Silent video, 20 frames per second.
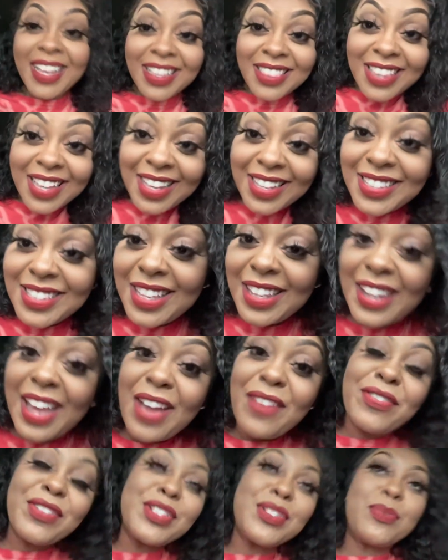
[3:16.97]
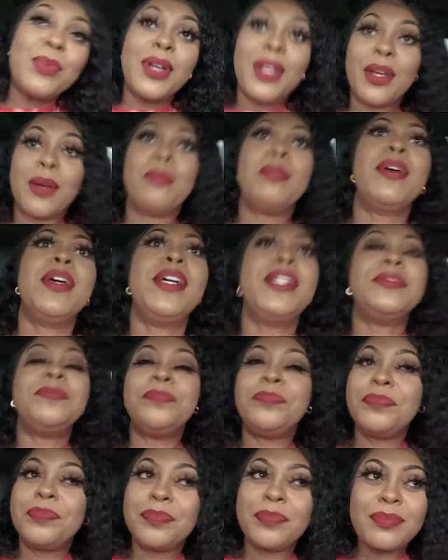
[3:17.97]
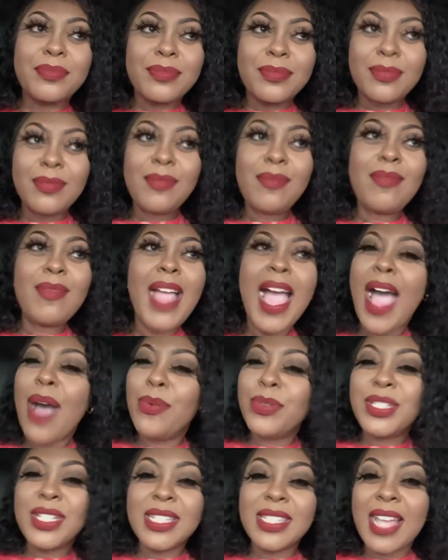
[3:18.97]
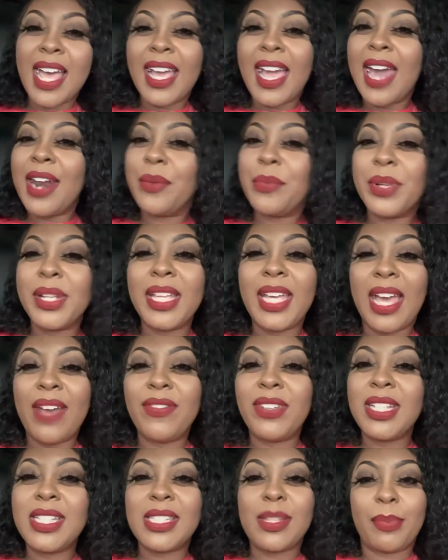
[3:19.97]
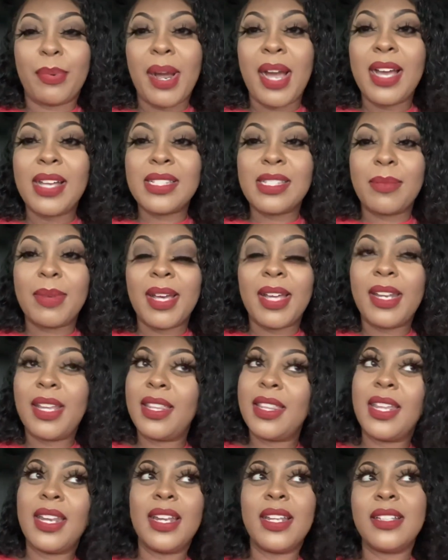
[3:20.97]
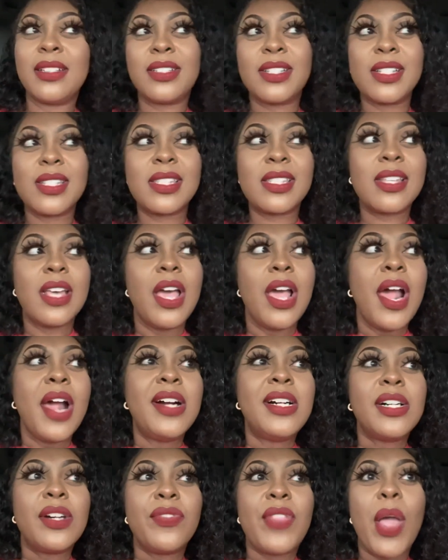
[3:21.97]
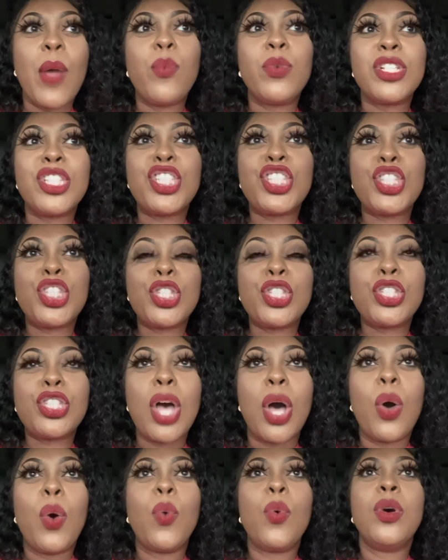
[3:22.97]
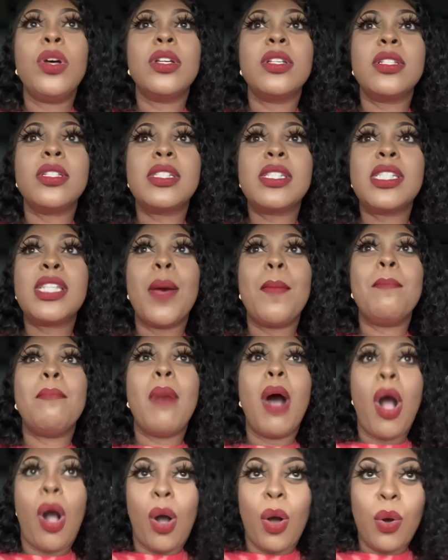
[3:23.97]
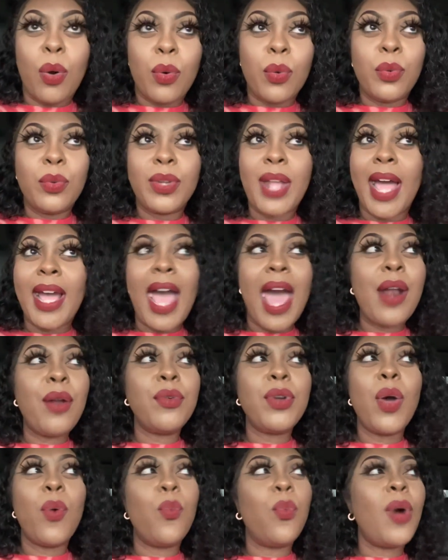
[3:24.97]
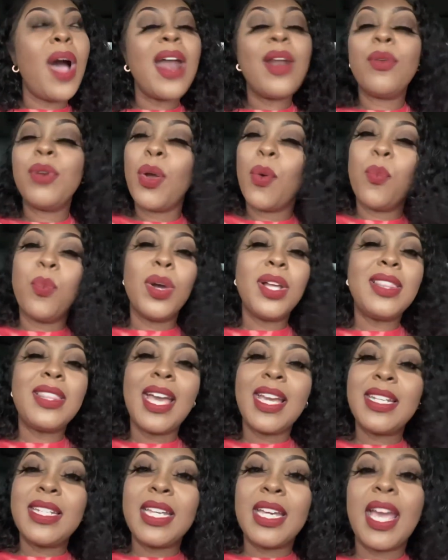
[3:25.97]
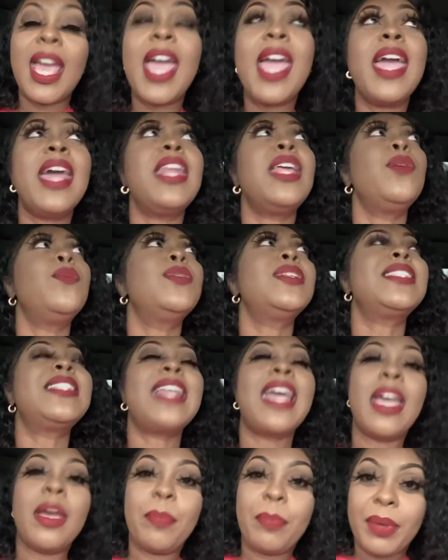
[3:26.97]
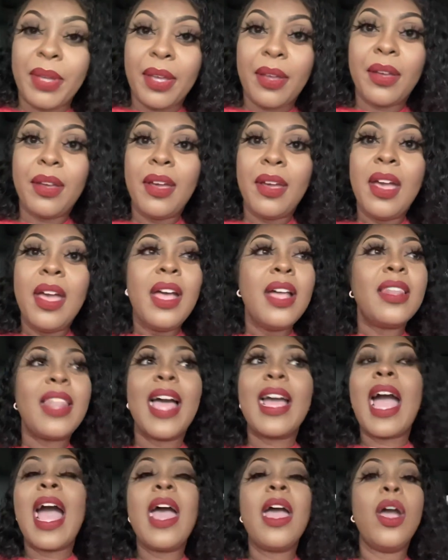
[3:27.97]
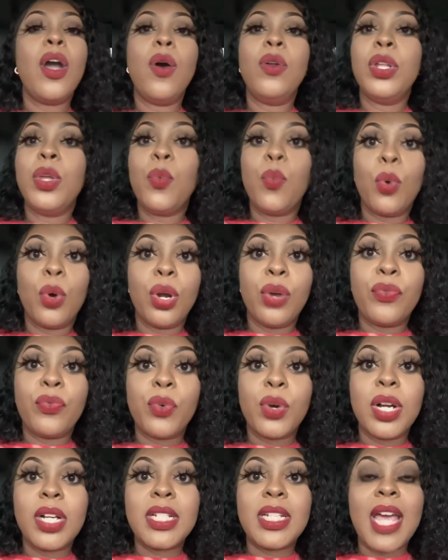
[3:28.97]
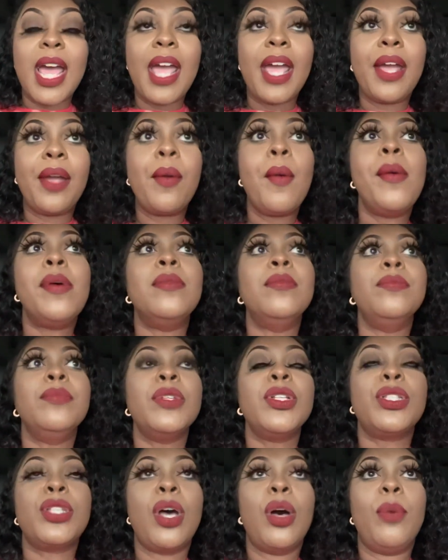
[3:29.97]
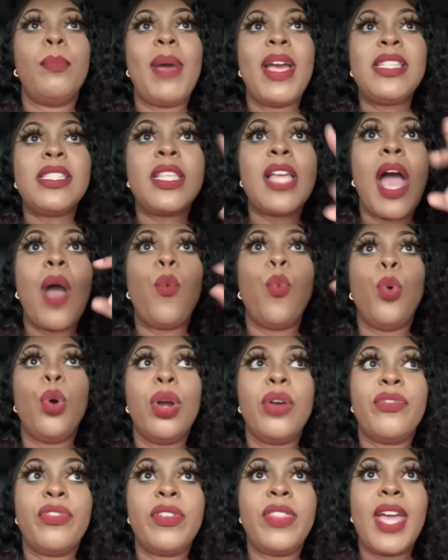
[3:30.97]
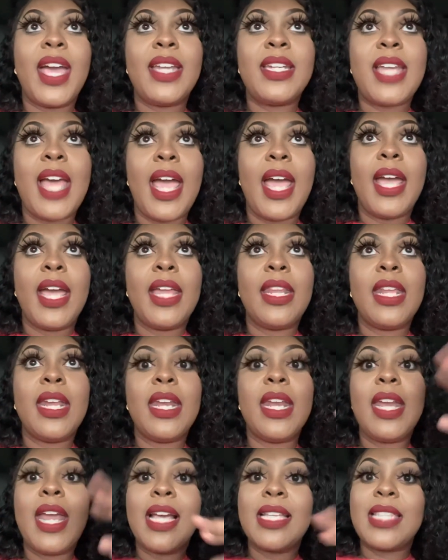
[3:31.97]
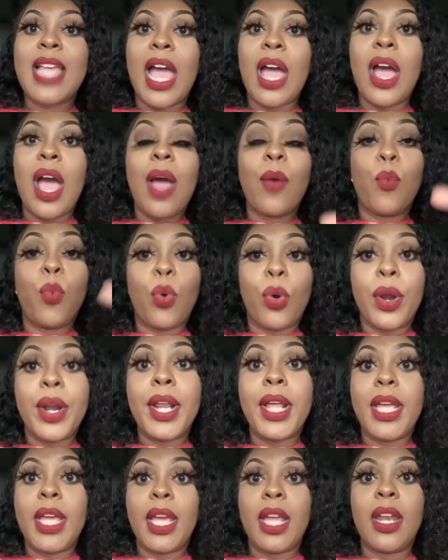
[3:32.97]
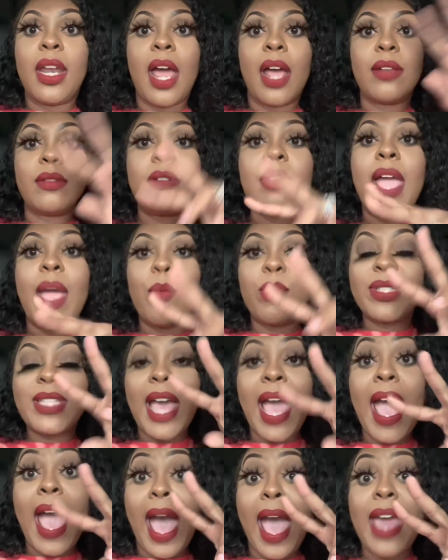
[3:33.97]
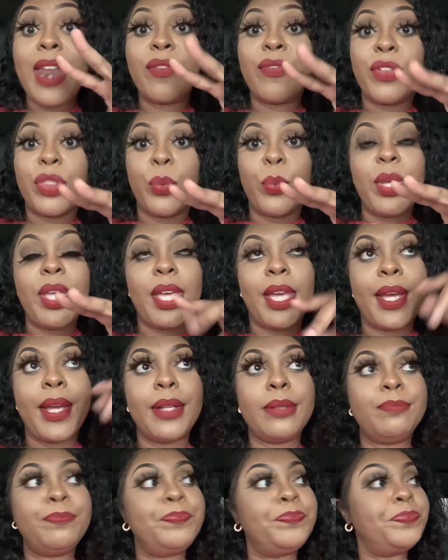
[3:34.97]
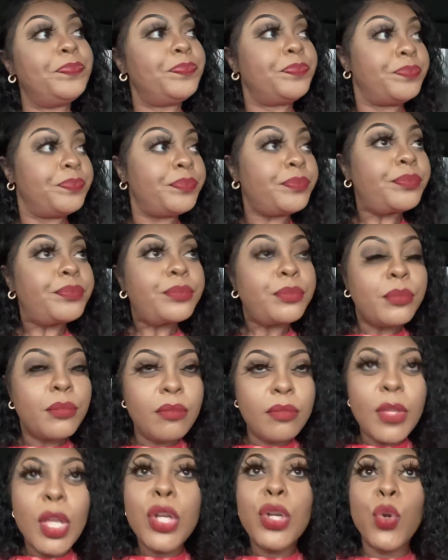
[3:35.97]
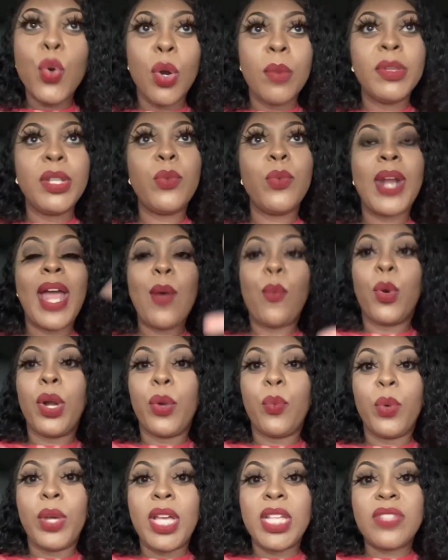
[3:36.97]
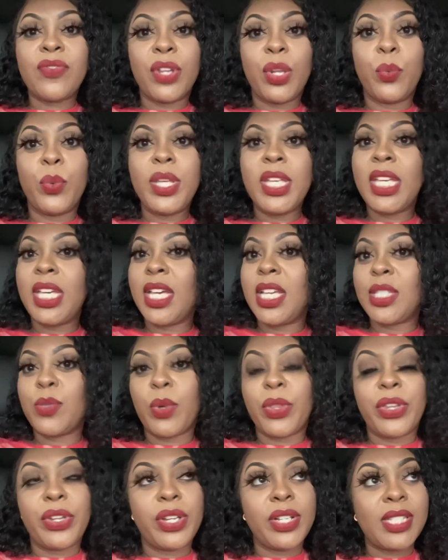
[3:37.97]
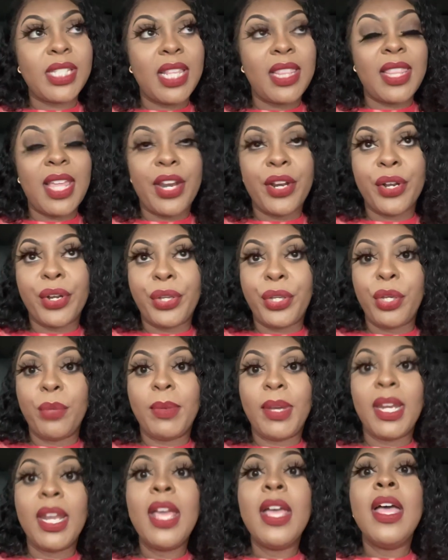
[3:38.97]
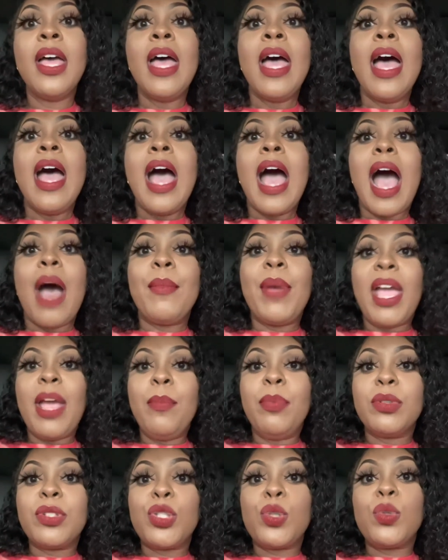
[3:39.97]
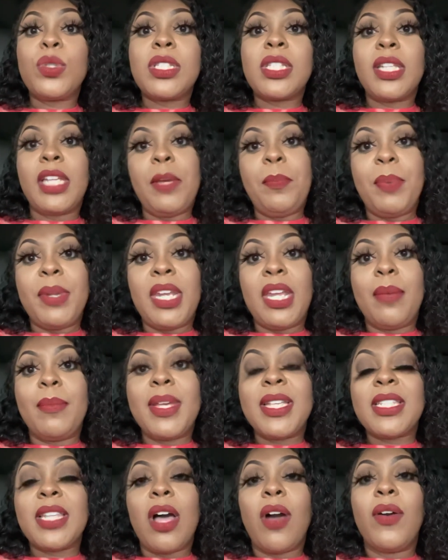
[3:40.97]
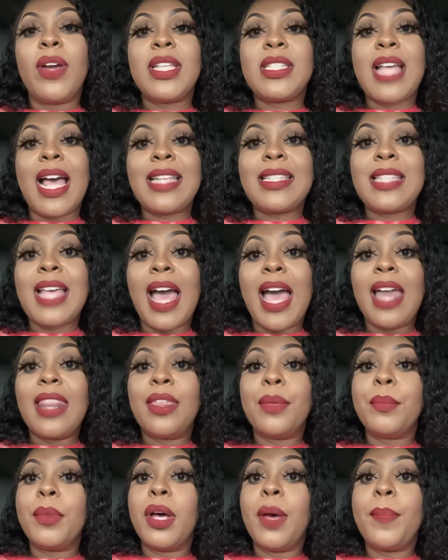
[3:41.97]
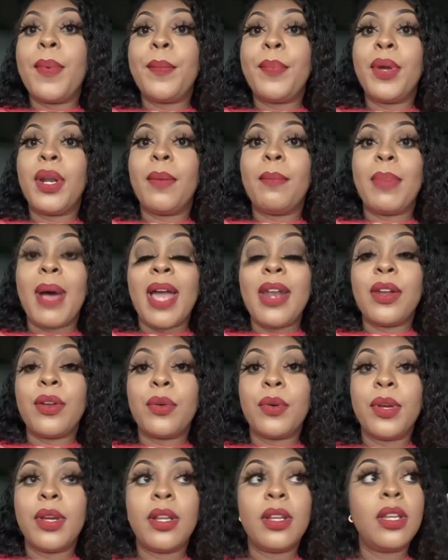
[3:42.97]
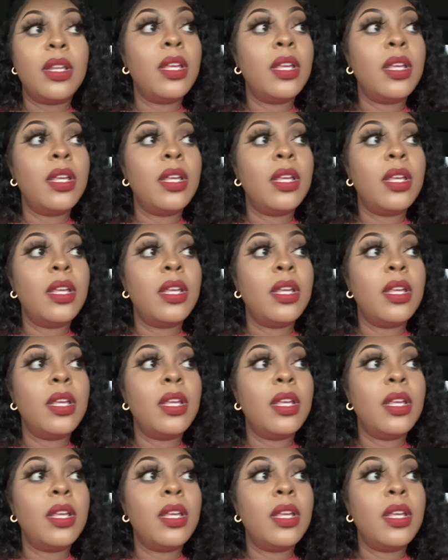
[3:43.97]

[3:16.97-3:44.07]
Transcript: things in life as well, but I was just like kind of really happily surprised about it. That it just, there was so the mall. Like I don't know, I don't know what they did, and it was nappy. Like I had only wore it for a day, so basically I wore it for that day, and then the next day I wore it again. I was I had it for the weekend. Normally, when I wear wigs for the weekends, whether they're synthetic or human, I'm able to sleep in them as long as I tie them up and put a bonnet on.